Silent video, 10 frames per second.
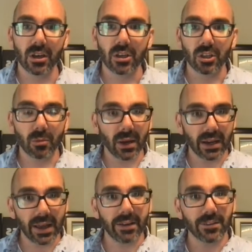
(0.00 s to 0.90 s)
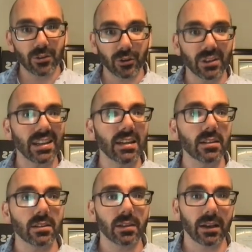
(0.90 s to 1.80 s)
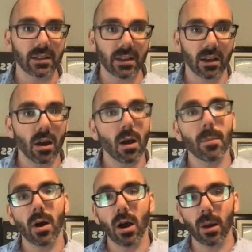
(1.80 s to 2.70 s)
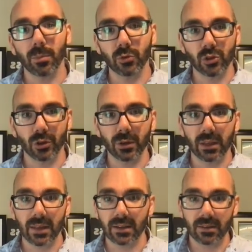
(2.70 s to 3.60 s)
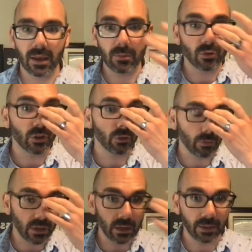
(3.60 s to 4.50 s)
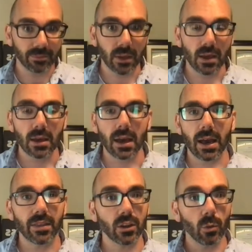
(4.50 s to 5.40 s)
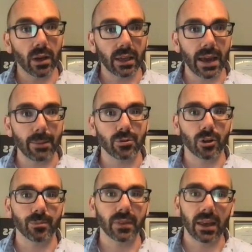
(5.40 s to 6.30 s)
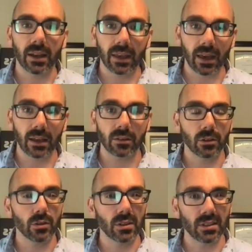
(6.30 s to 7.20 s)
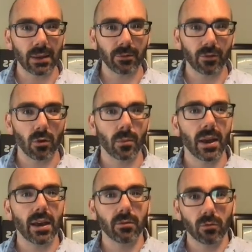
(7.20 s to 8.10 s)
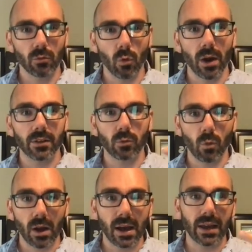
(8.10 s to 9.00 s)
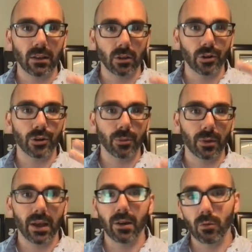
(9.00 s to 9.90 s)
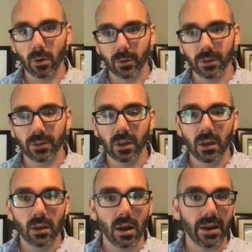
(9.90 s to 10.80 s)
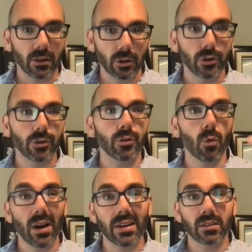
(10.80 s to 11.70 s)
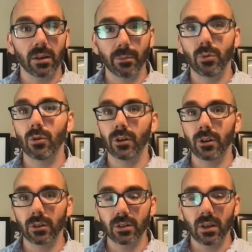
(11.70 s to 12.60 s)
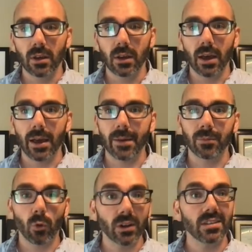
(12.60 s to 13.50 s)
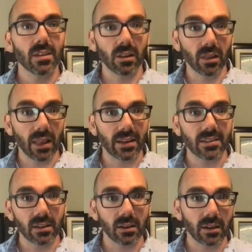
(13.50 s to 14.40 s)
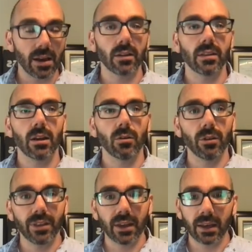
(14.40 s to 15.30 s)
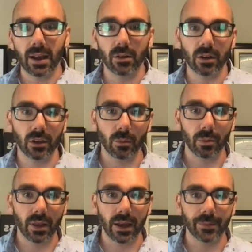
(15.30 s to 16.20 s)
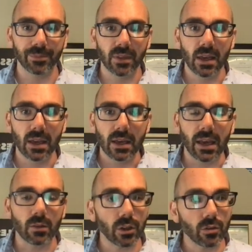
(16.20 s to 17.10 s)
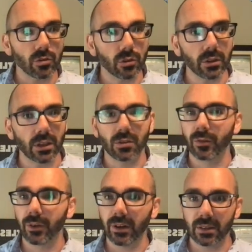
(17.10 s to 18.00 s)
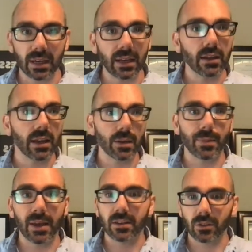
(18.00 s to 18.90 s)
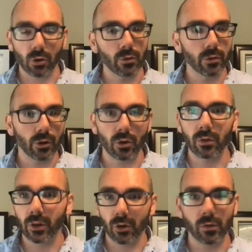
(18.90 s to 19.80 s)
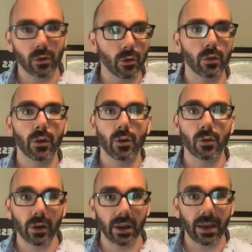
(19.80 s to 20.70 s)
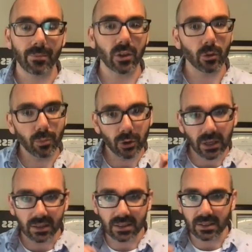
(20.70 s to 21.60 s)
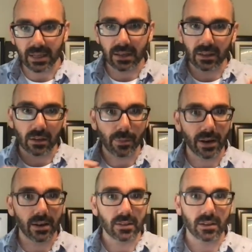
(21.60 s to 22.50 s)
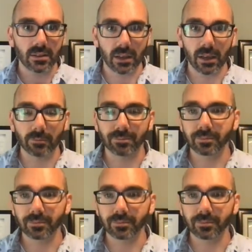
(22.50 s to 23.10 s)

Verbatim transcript: you might have certain insights that come up during that time where you're reading uh, that you want to capture. And again, use the same format what, why, learn, apply. What was uh, learned? Why is it important? Um, what's the lesson out of that whole thing? And how can you apply it? And when you do this over a day to day basis, over and over and over and over and over again, you're putting these daily deposits in.